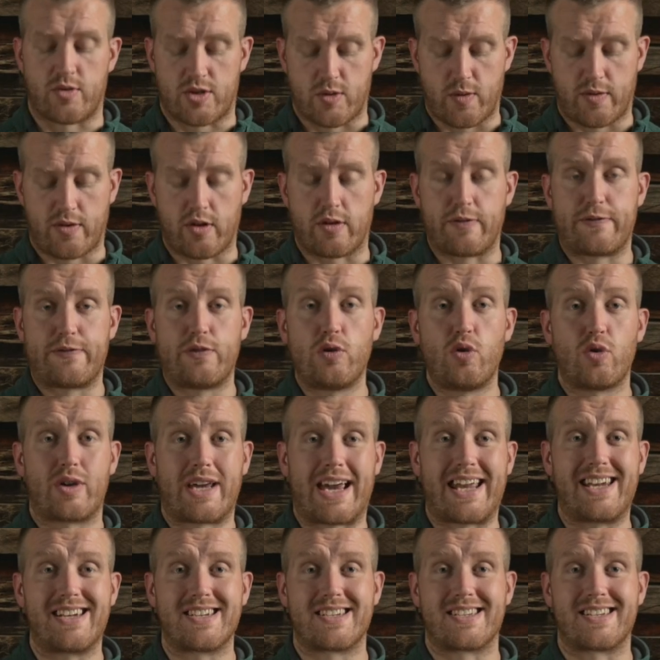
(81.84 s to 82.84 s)
we've got a full
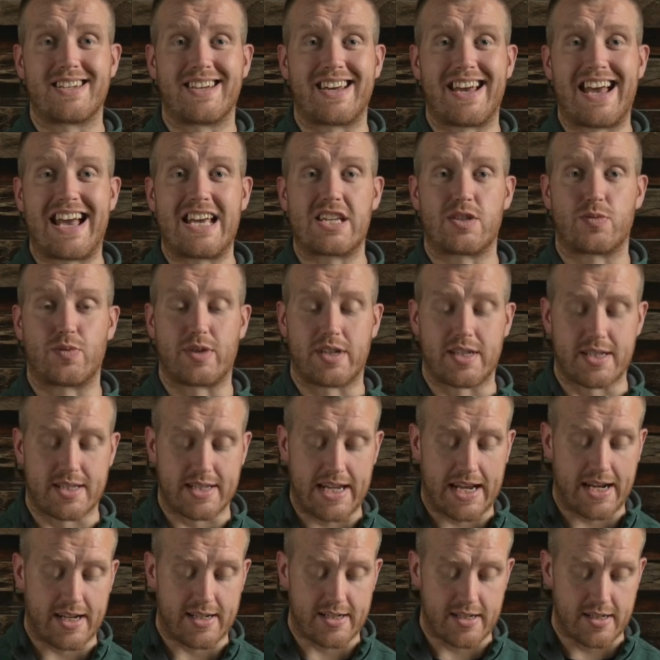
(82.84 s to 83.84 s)
canister as we
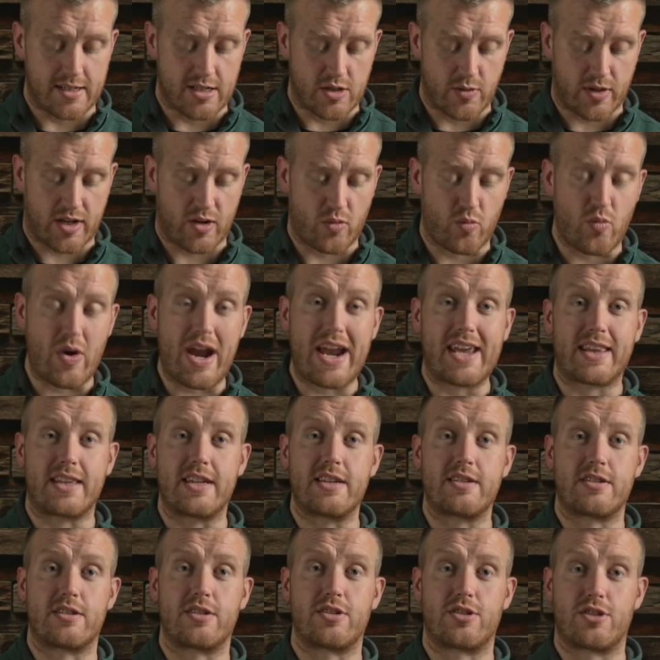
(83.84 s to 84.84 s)
stated, so we can weigh this
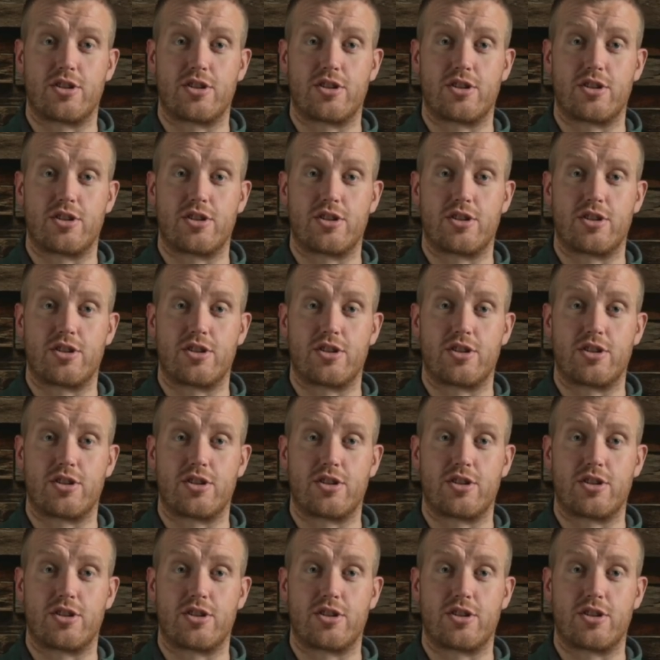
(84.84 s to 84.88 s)
just to